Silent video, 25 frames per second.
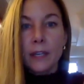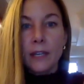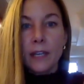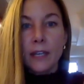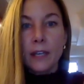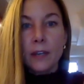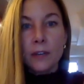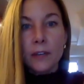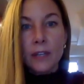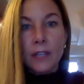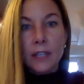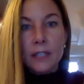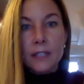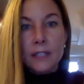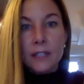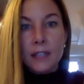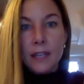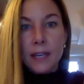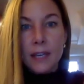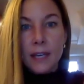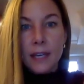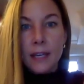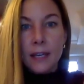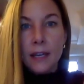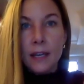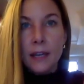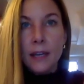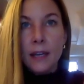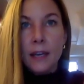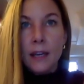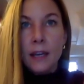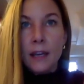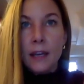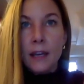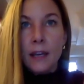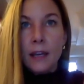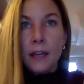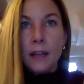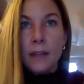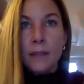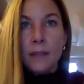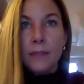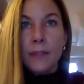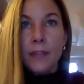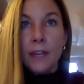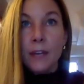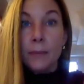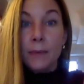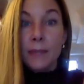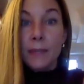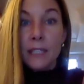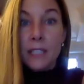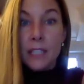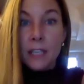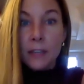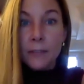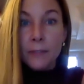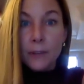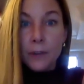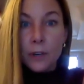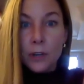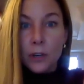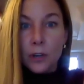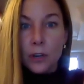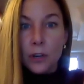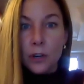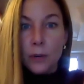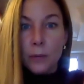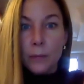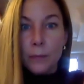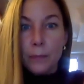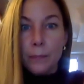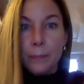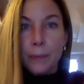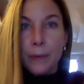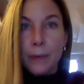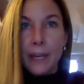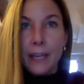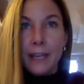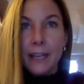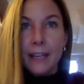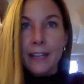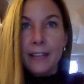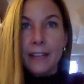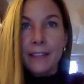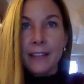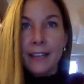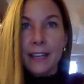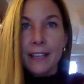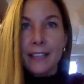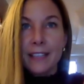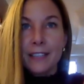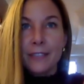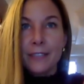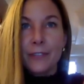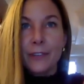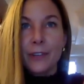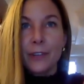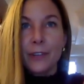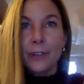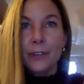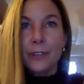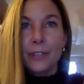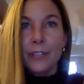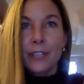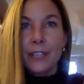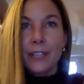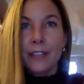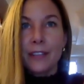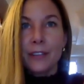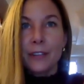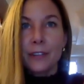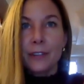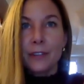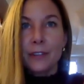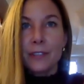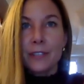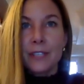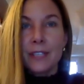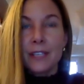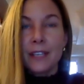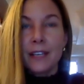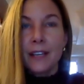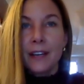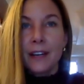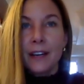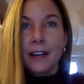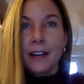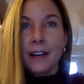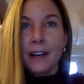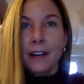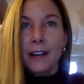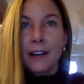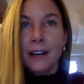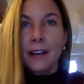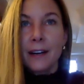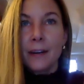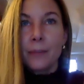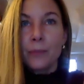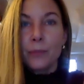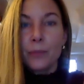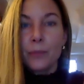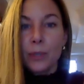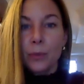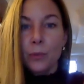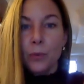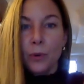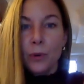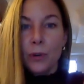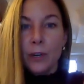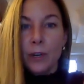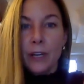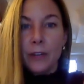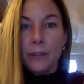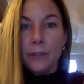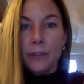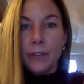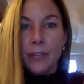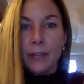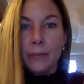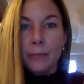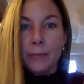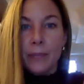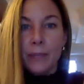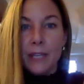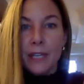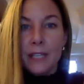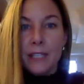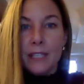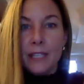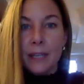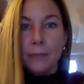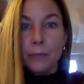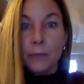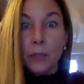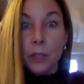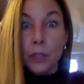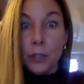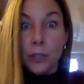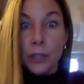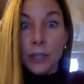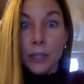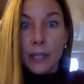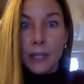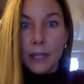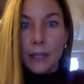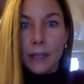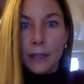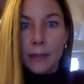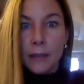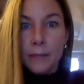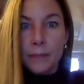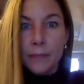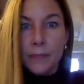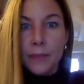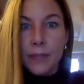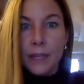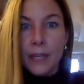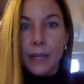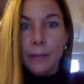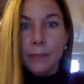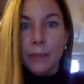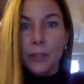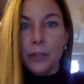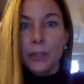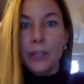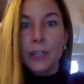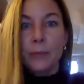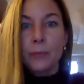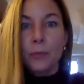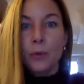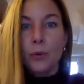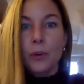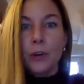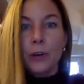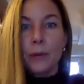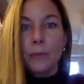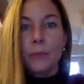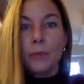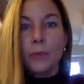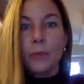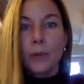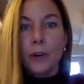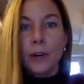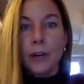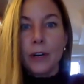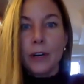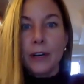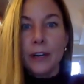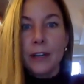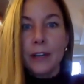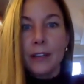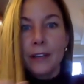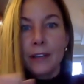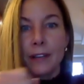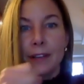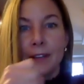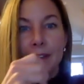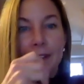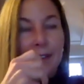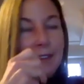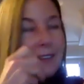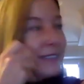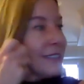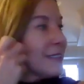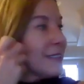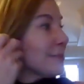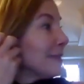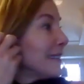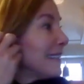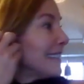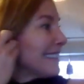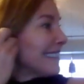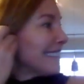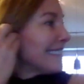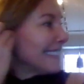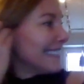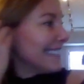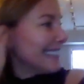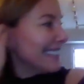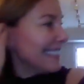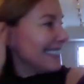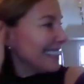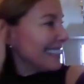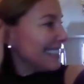areas that that have been difficult, but in that difficulty there is um, reward, right? Because I'm learning, I'm learning more and more.